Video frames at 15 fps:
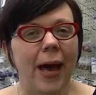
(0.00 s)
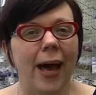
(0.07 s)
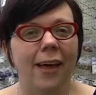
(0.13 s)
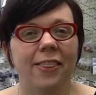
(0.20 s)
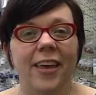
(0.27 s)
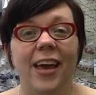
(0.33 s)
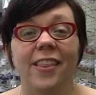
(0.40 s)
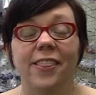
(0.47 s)

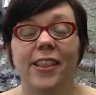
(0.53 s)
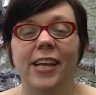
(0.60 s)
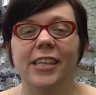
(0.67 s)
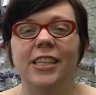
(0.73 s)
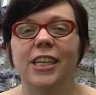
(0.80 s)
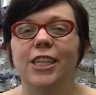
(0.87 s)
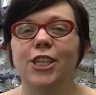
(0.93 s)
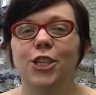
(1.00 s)
Path, and
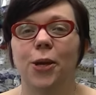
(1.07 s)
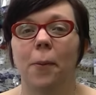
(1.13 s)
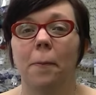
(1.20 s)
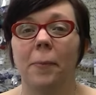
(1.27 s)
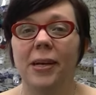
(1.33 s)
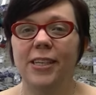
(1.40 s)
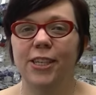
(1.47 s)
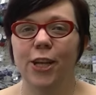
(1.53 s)
this is your
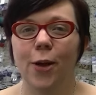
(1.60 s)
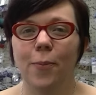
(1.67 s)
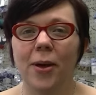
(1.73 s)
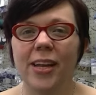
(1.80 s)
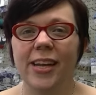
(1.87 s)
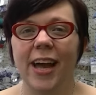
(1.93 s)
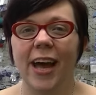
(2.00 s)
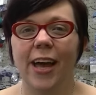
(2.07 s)
Must Know
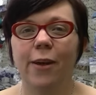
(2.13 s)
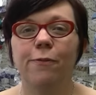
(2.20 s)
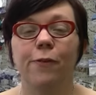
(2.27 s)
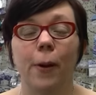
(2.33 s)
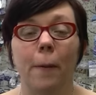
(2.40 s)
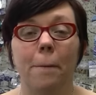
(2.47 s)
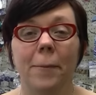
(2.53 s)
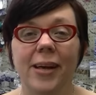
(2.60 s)
Monday
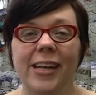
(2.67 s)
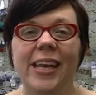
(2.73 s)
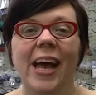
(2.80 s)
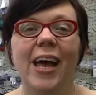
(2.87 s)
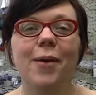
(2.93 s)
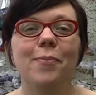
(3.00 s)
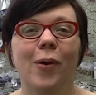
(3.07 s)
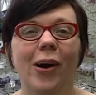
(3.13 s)
for
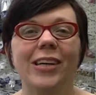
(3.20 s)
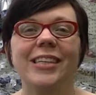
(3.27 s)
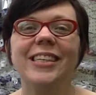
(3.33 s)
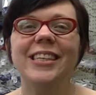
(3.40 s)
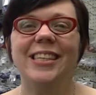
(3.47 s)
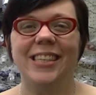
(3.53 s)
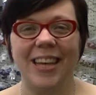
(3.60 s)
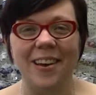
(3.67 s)
Monday, March
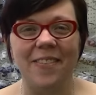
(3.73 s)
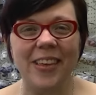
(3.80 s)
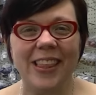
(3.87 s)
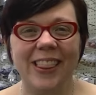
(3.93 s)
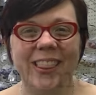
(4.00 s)
the 7th.